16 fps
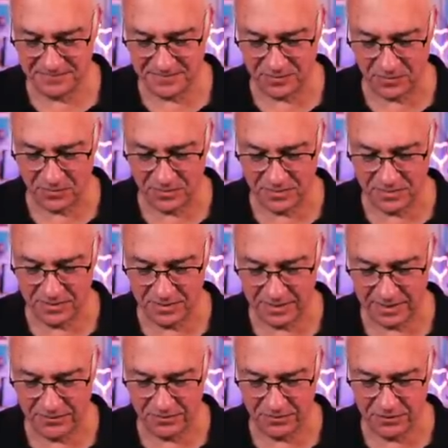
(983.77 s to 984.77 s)

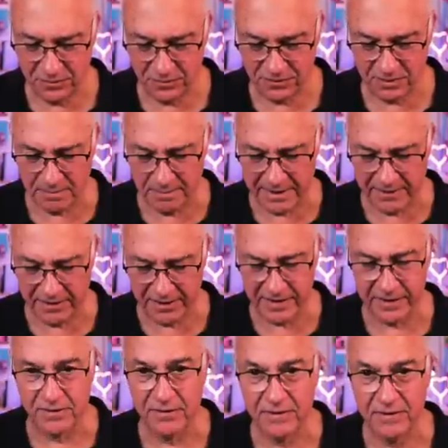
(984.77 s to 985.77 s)
I thought you were an American.